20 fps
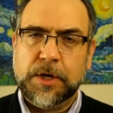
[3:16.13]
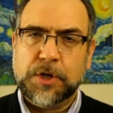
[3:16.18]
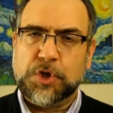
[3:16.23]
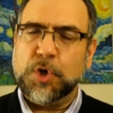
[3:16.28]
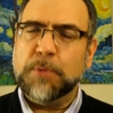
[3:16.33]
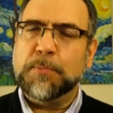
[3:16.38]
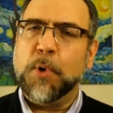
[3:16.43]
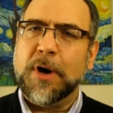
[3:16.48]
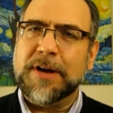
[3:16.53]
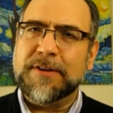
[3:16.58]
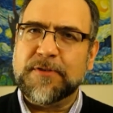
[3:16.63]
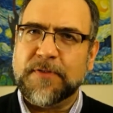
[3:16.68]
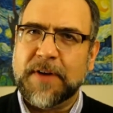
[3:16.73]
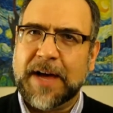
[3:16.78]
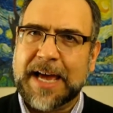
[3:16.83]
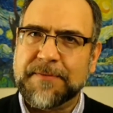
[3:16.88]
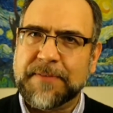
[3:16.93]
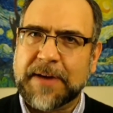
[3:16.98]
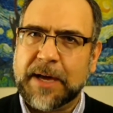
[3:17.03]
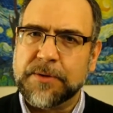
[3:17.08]

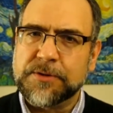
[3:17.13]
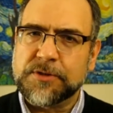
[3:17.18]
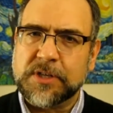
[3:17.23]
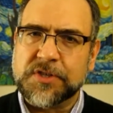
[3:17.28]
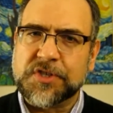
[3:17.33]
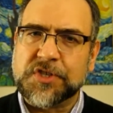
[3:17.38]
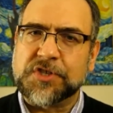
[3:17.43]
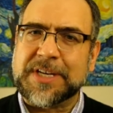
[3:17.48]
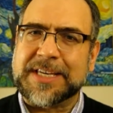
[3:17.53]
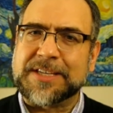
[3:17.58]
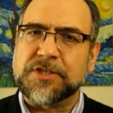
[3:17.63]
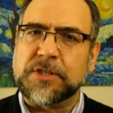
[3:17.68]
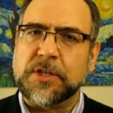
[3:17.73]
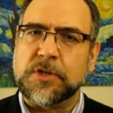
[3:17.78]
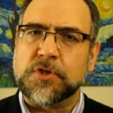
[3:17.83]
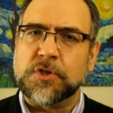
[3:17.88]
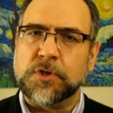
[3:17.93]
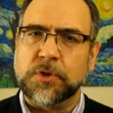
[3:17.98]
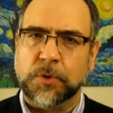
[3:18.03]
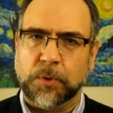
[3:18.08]
2.5 ounce is
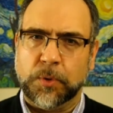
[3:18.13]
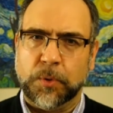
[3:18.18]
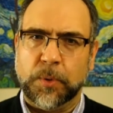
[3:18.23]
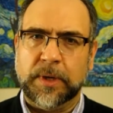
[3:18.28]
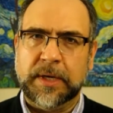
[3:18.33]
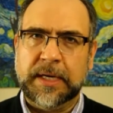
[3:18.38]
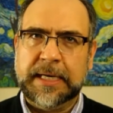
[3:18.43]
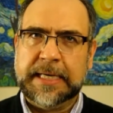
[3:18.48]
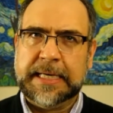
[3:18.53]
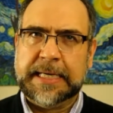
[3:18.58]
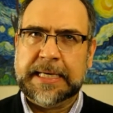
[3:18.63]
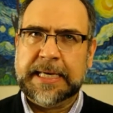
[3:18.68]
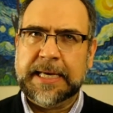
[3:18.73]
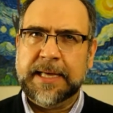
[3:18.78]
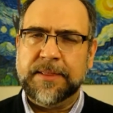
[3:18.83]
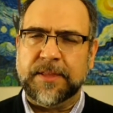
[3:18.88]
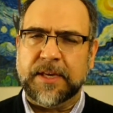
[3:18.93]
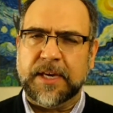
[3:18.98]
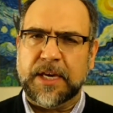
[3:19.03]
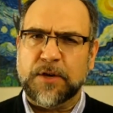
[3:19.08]
62
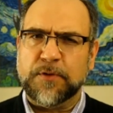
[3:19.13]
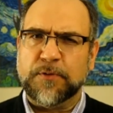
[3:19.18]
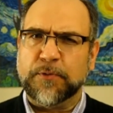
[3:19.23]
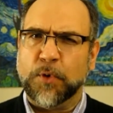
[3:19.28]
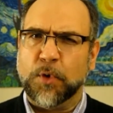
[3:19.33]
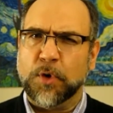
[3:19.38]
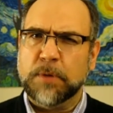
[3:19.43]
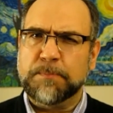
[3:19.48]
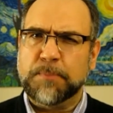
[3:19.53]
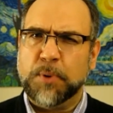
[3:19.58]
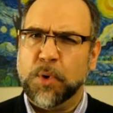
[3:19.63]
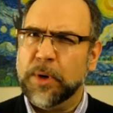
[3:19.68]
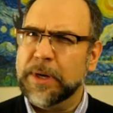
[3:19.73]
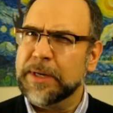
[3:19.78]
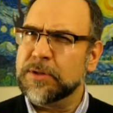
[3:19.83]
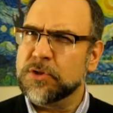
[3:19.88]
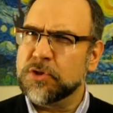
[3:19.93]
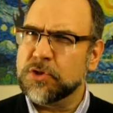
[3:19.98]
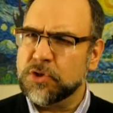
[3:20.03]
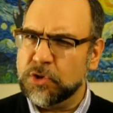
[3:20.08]
the
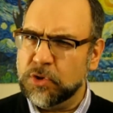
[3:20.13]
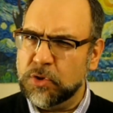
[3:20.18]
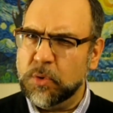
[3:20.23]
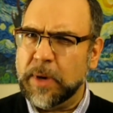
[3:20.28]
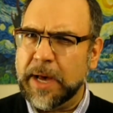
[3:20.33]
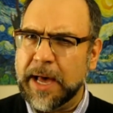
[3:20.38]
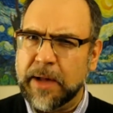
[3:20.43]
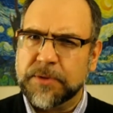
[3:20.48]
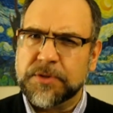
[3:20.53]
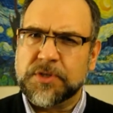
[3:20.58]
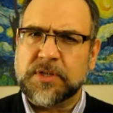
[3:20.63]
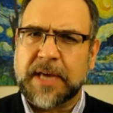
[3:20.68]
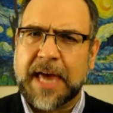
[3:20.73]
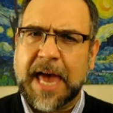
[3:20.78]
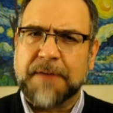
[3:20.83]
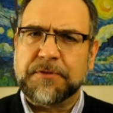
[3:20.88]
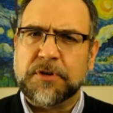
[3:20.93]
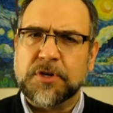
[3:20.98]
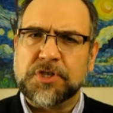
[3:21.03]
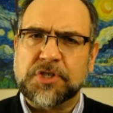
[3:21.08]
4.2 ounce
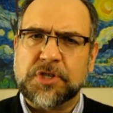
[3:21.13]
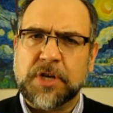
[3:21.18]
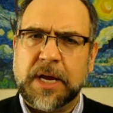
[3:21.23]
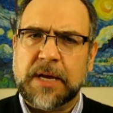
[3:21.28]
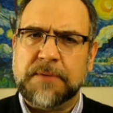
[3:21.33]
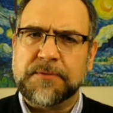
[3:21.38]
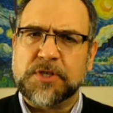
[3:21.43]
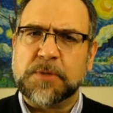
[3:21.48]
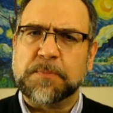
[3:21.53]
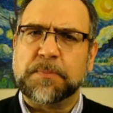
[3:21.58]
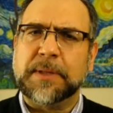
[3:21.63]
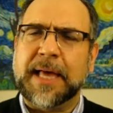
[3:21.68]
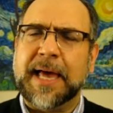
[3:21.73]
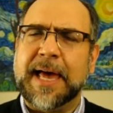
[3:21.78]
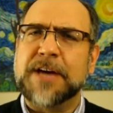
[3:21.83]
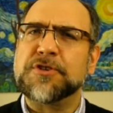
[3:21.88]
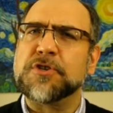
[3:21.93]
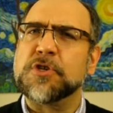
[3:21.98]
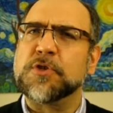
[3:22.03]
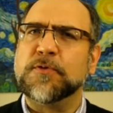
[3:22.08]
aftershave
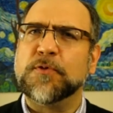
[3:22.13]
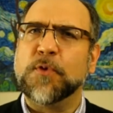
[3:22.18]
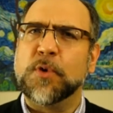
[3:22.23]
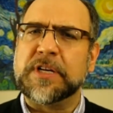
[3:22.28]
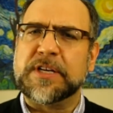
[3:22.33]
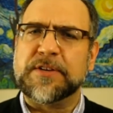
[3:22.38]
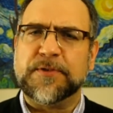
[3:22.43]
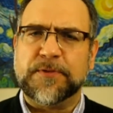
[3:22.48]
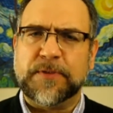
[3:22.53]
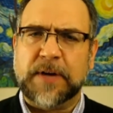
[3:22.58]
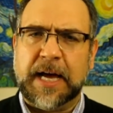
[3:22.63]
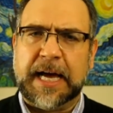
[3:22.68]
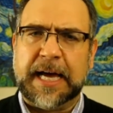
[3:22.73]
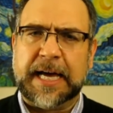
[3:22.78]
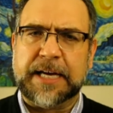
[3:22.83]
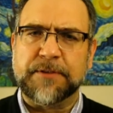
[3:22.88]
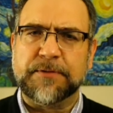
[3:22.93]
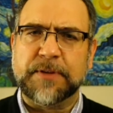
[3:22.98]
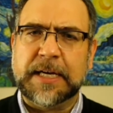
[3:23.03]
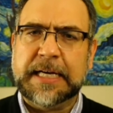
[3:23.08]
splash is
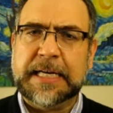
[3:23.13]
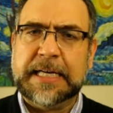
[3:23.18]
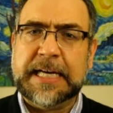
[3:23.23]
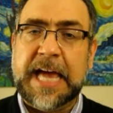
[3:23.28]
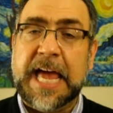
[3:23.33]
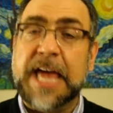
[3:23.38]
45.